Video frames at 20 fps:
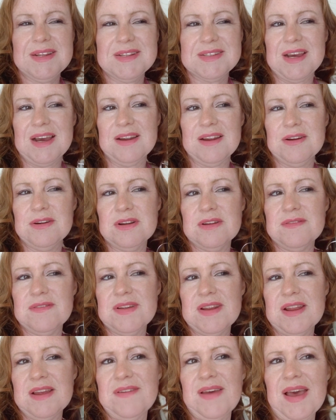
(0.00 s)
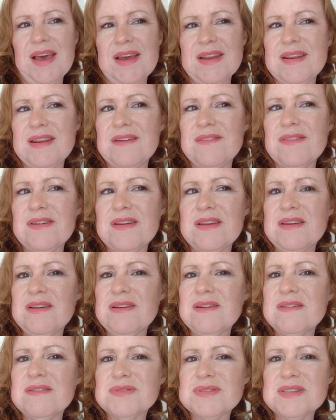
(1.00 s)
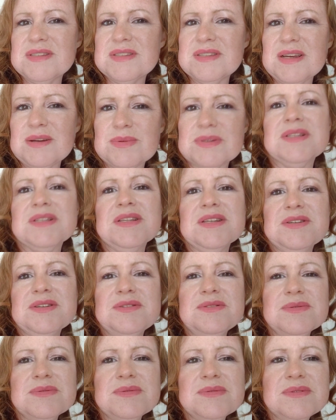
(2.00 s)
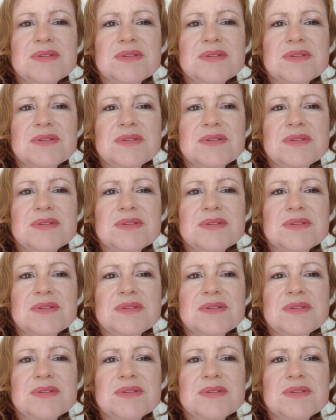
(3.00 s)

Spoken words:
tired of it. I've had it every year since I was little.